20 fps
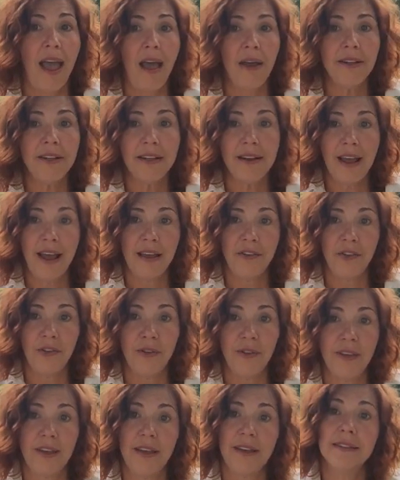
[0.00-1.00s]
how did I
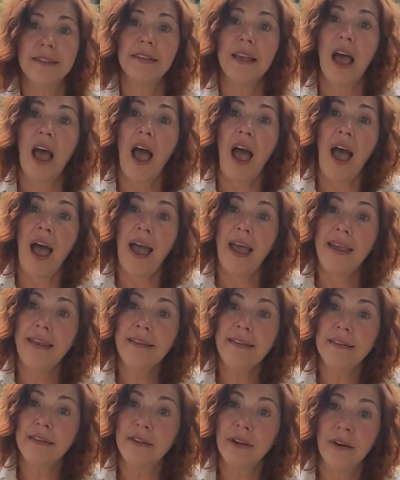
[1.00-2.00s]
do this? I
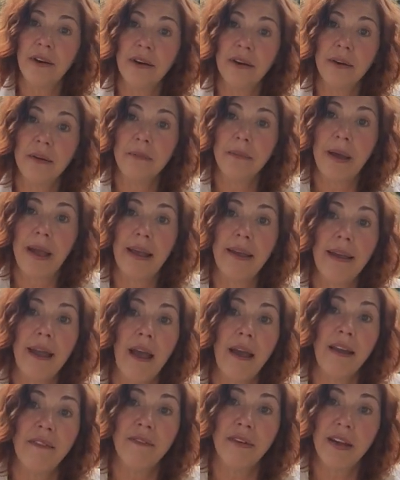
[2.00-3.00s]
started by
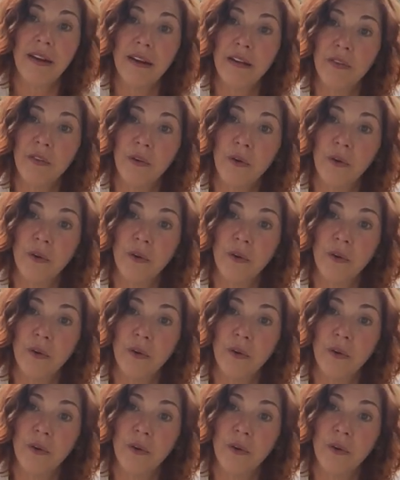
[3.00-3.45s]
inviting the